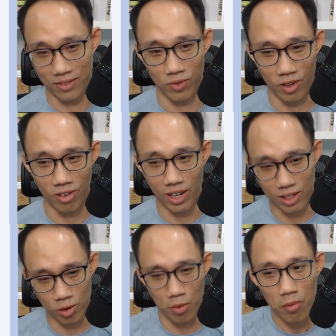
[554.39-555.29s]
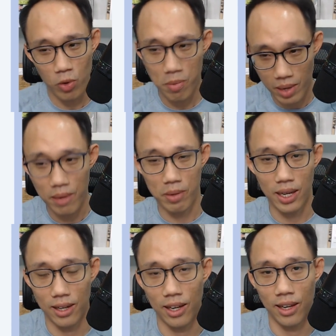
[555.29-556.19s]
All right, so we may be
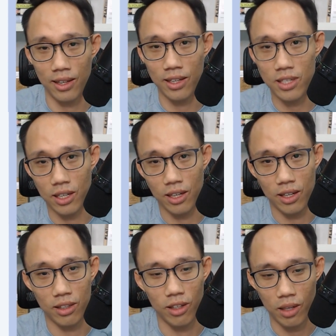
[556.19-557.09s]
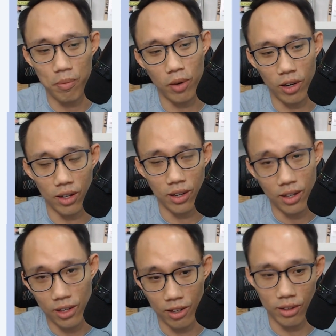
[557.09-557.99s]
at this turning point
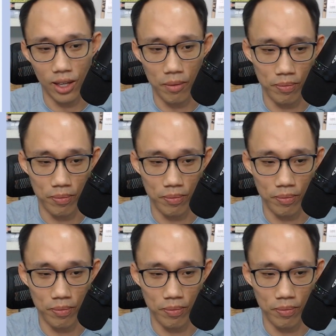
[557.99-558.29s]
in time.